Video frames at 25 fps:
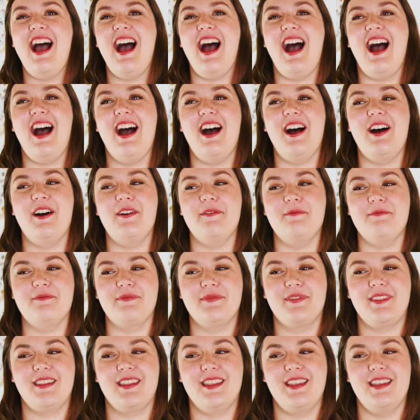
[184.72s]
So
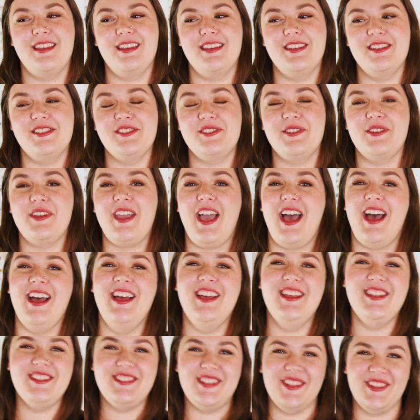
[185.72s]

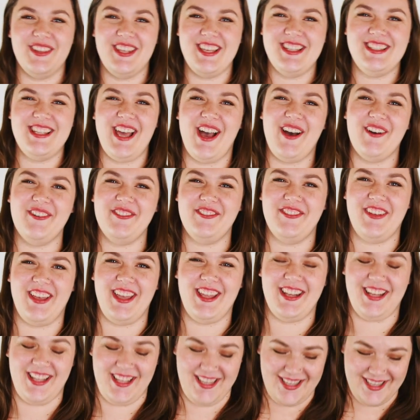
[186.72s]
yeah, so this
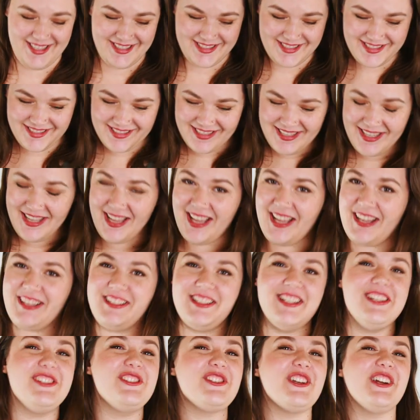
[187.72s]
outfit is a
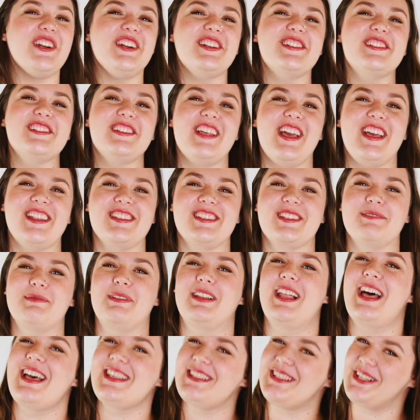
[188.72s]
t-shirt and some
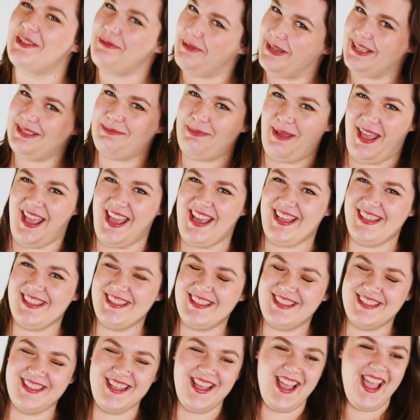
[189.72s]
elastic waist
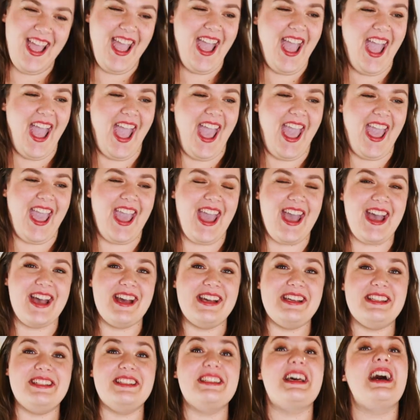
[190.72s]
pants,
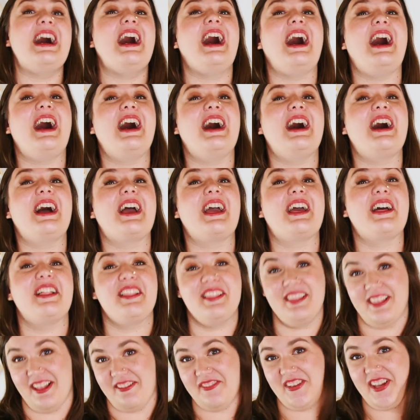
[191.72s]
and I
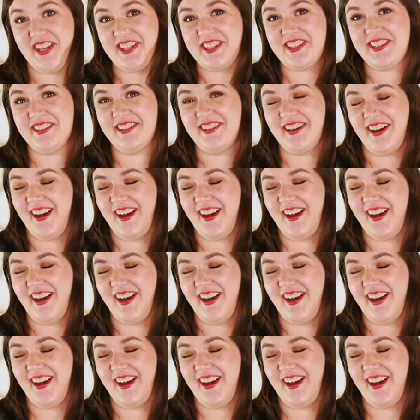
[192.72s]
love it.